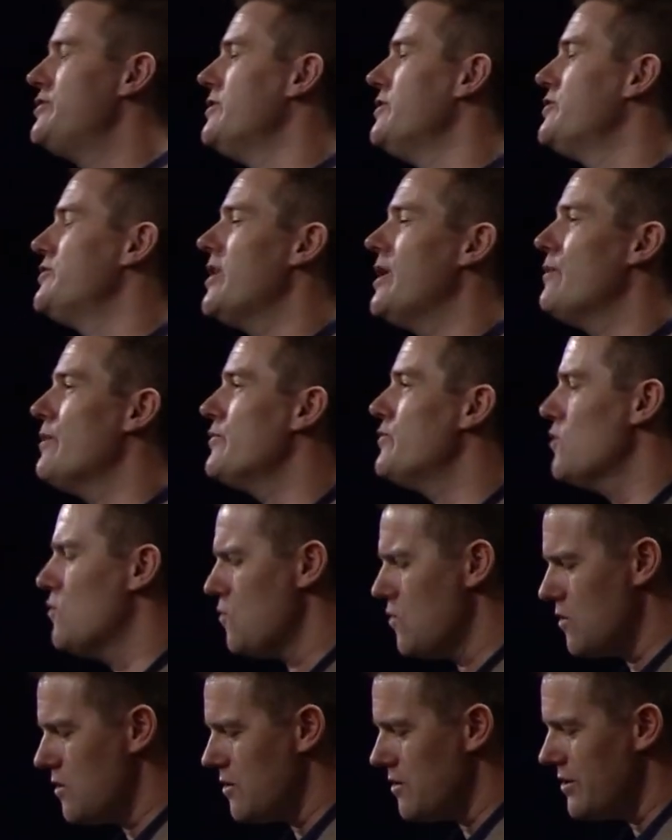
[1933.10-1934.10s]
and say what the
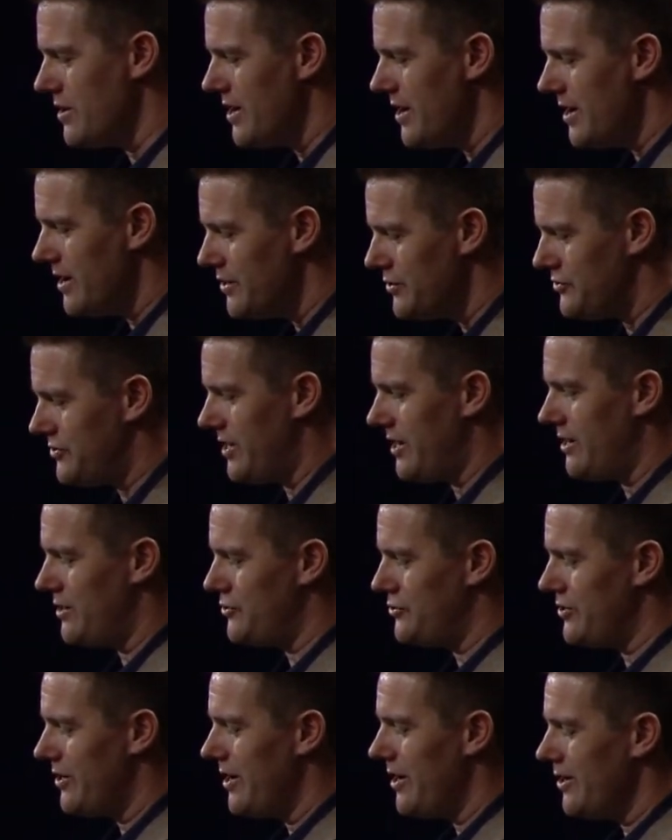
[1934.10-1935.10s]
Word
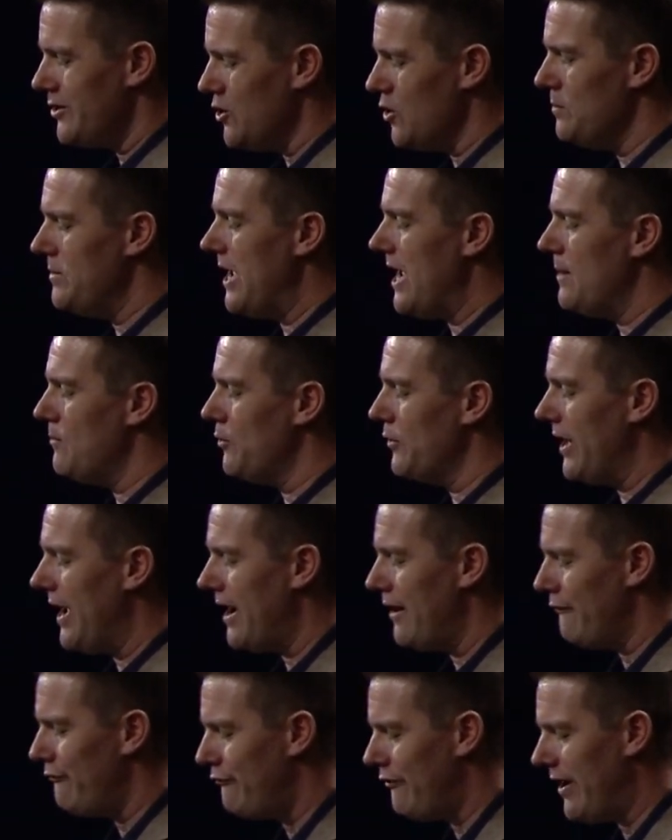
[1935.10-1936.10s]
says. You'll be able to
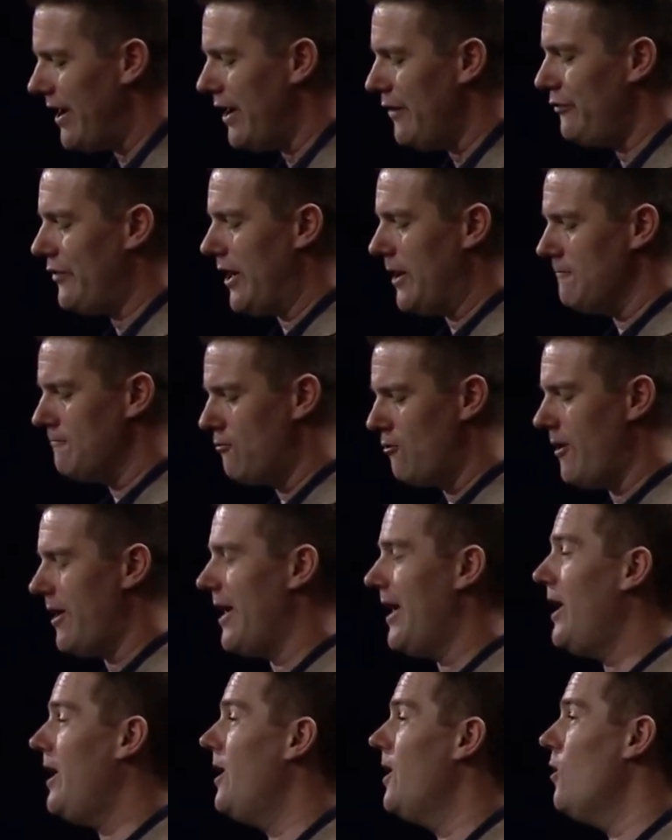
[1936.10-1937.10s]
have faith and
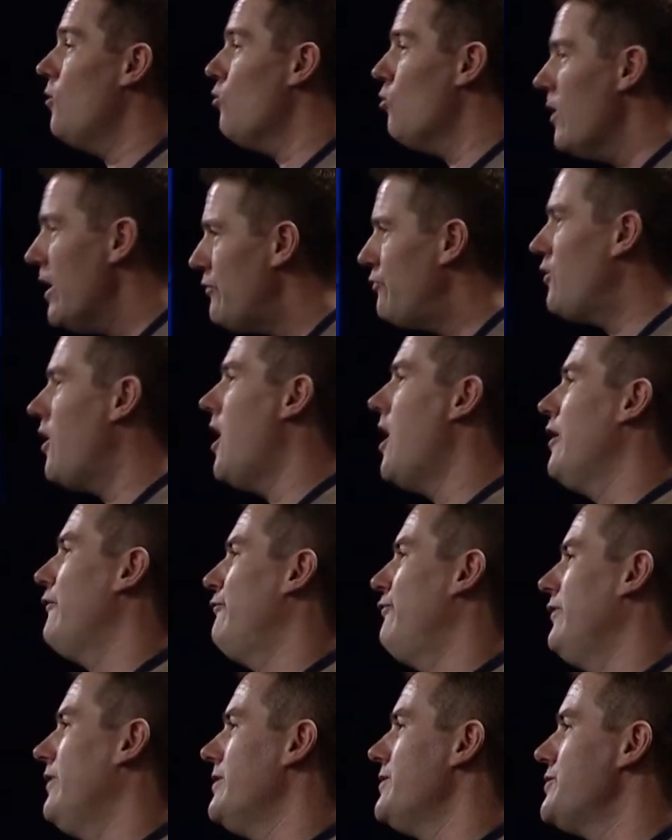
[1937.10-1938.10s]
pray with
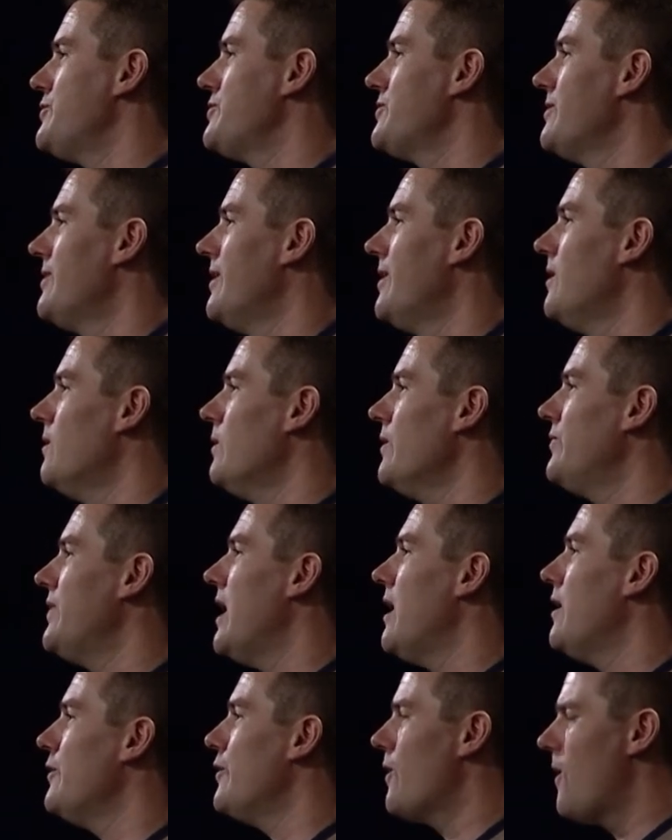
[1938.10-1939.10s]
confidence
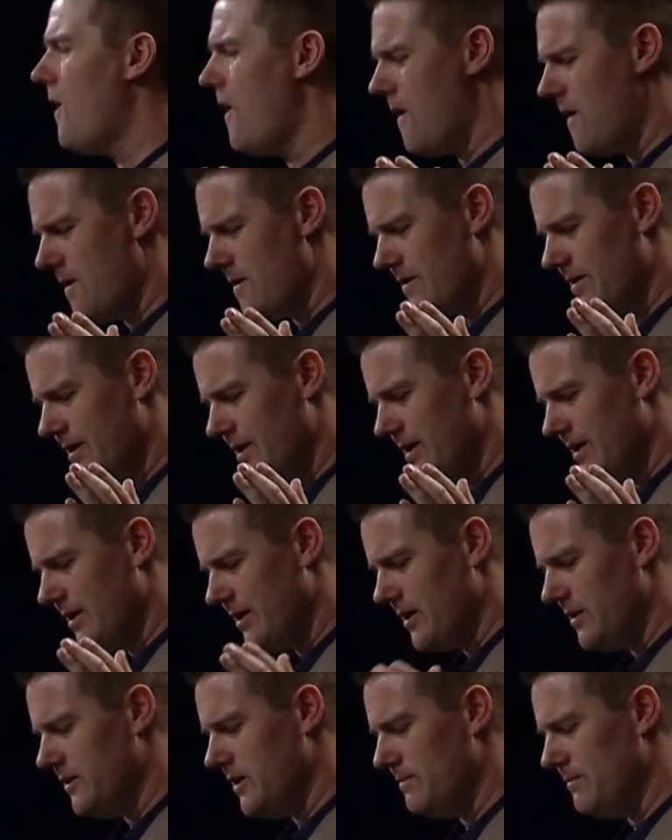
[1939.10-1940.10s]
without your heart
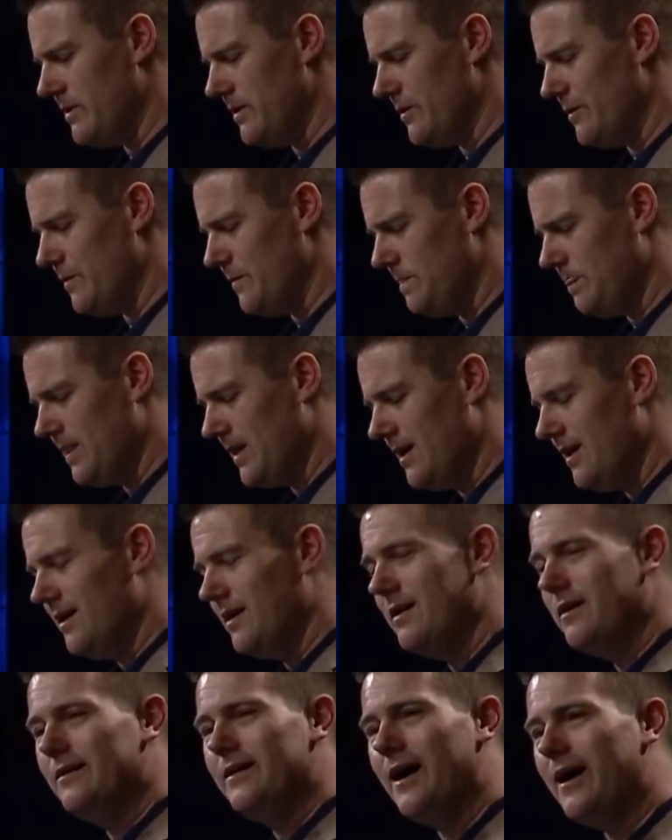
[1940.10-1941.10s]
condemning you.
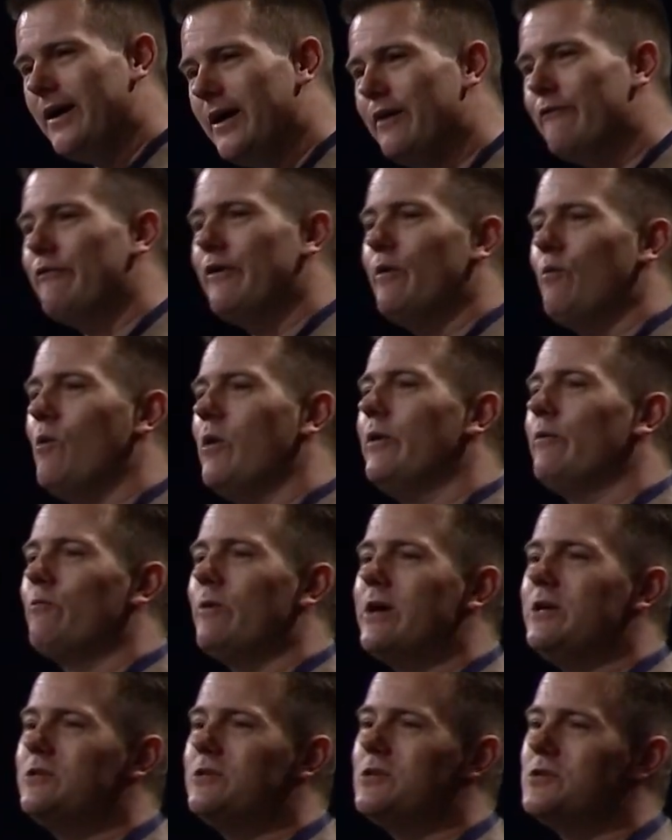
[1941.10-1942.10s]
Not everyone
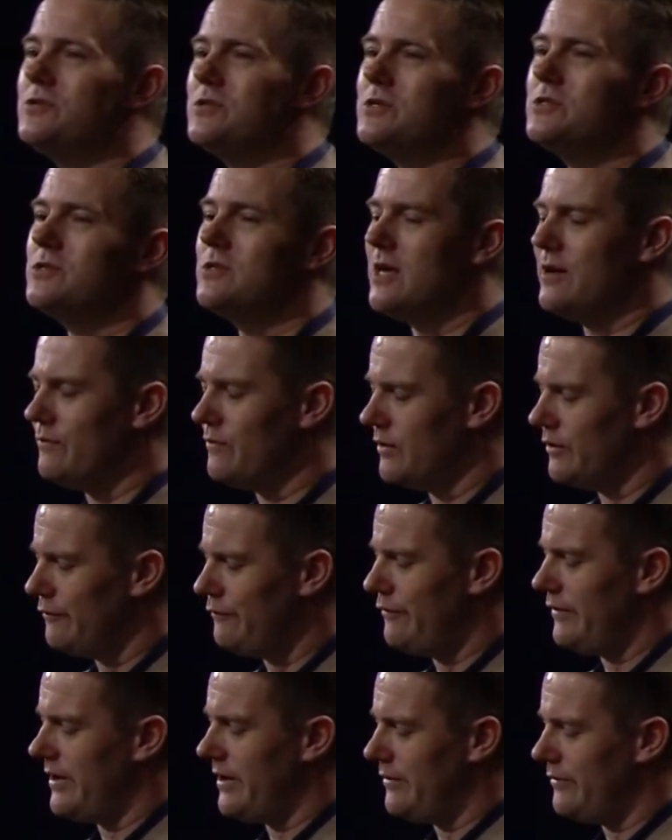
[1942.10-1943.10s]
reaches this level of
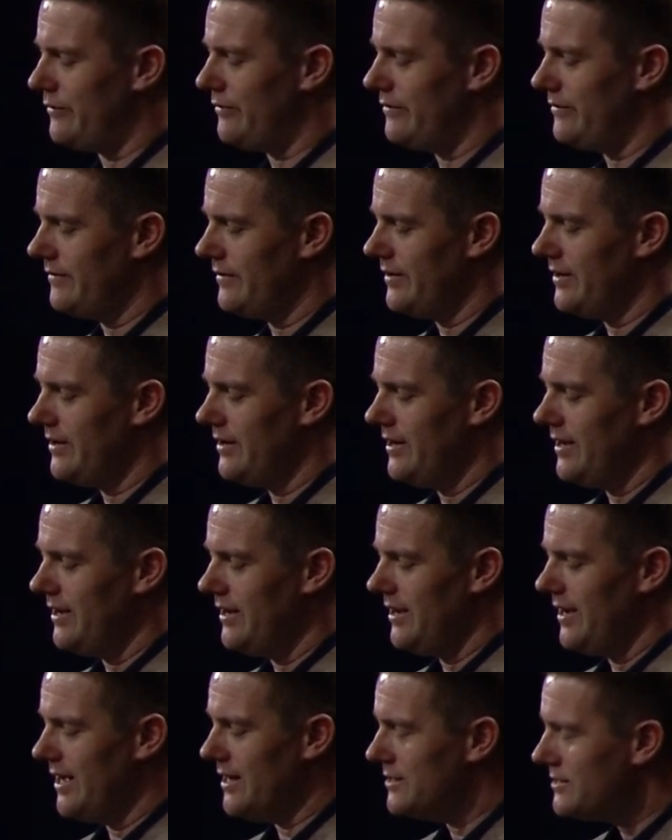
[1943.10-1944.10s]
faith.
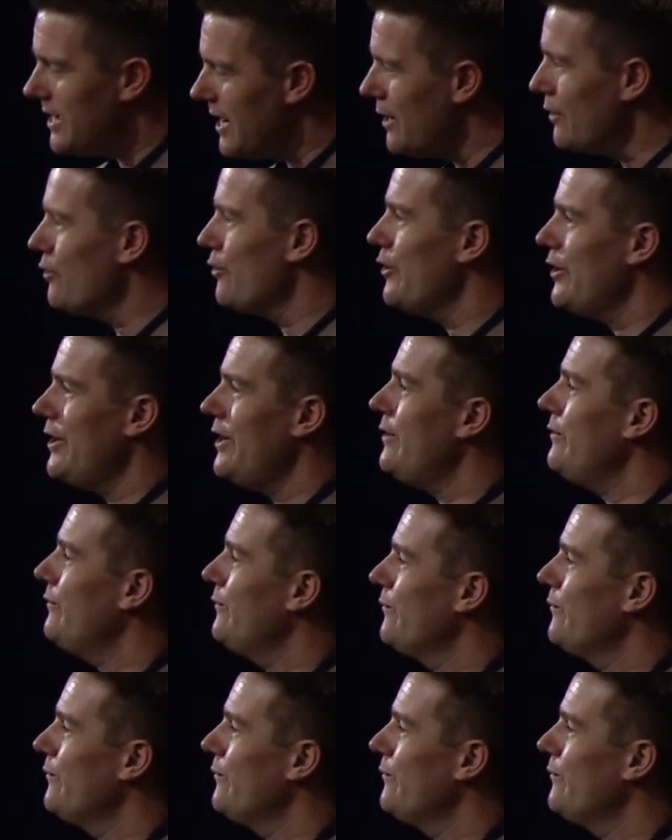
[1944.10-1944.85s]
Integrity,